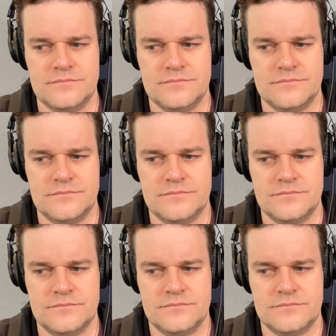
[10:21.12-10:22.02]

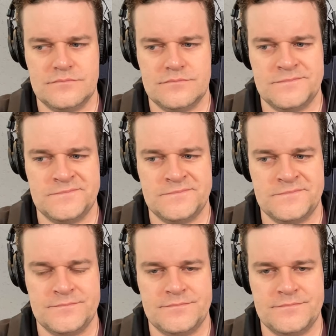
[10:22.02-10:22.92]

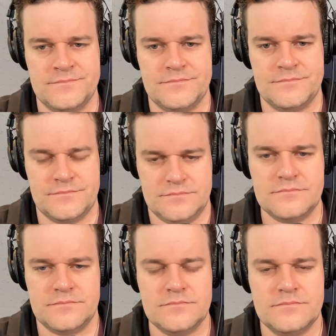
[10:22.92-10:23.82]

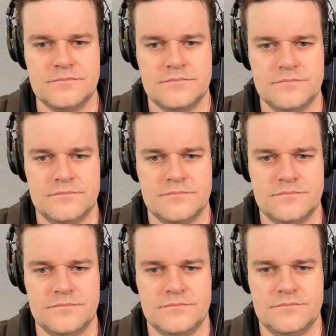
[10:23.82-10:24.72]

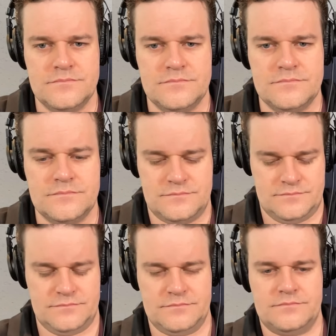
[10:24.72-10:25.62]

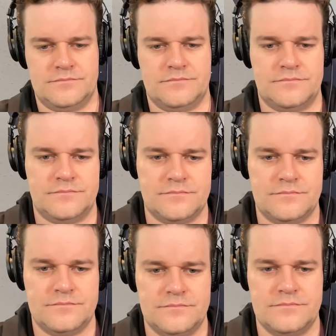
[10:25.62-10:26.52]

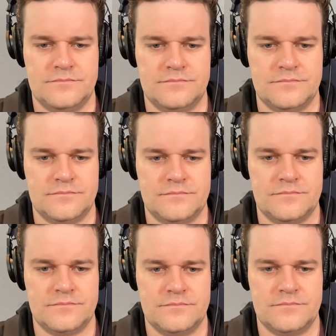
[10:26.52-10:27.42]

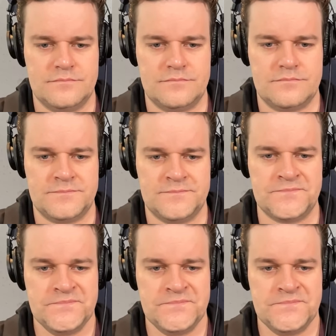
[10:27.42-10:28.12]
The person shown says nothing.